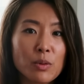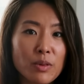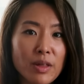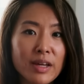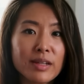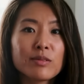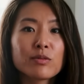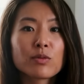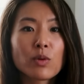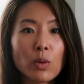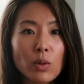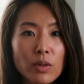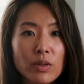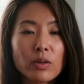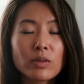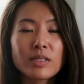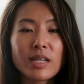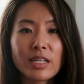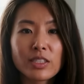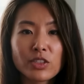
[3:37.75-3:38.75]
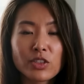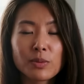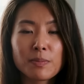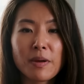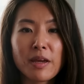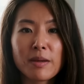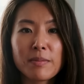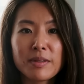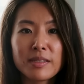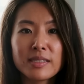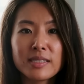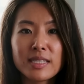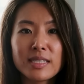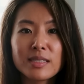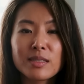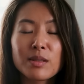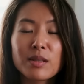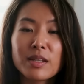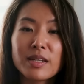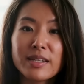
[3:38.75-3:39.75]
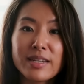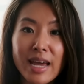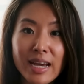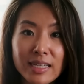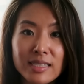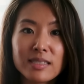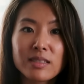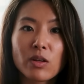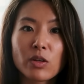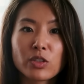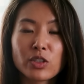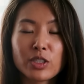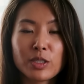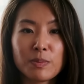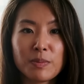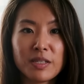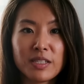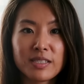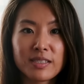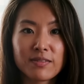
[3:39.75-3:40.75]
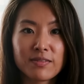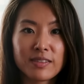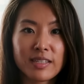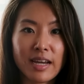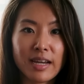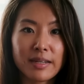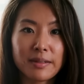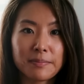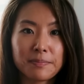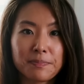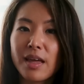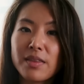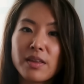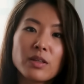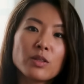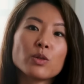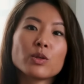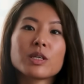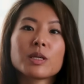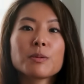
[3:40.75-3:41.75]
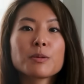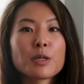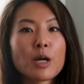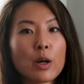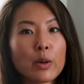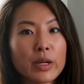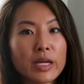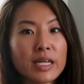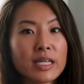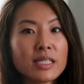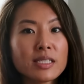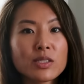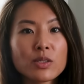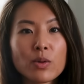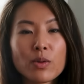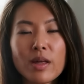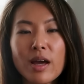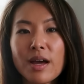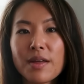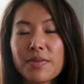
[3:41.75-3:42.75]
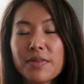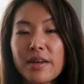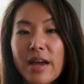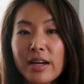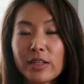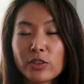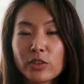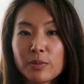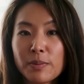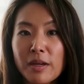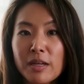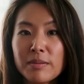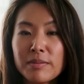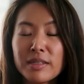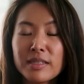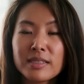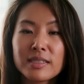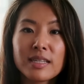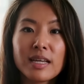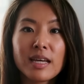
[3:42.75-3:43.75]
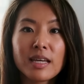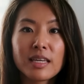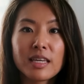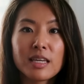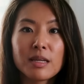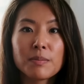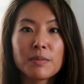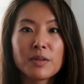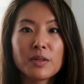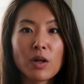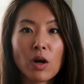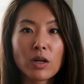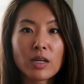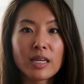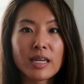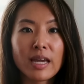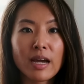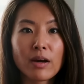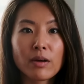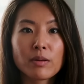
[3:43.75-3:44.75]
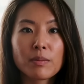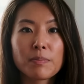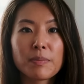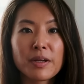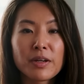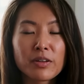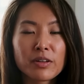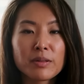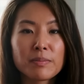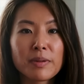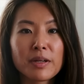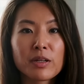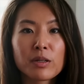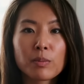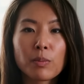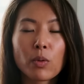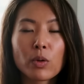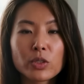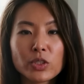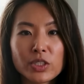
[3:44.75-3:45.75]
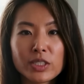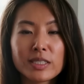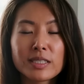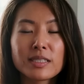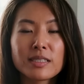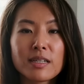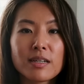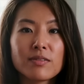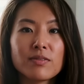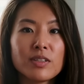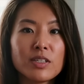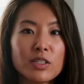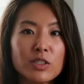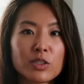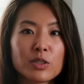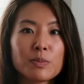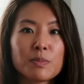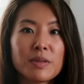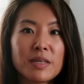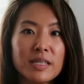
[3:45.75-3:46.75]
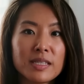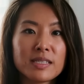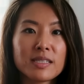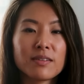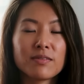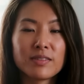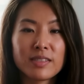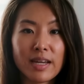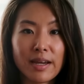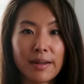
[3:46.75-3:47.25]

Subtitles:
you then roll those extra payments into the next largest piece of debt, and then you keep going so that the extra payments keep knocking out bigger and bigger portions of each piece of